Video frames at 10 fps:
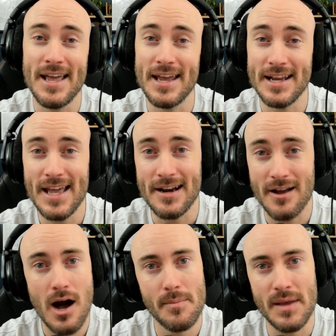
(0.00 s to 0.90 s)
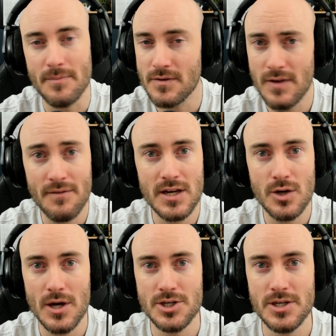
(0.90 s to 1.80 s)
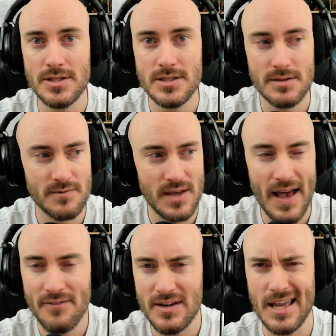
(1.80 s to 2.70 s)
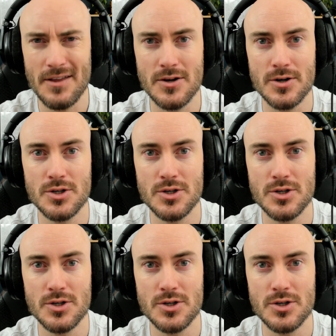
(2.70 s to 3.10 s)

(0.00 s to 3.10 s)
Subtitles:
And again, comment. If you have any questions, if you have any other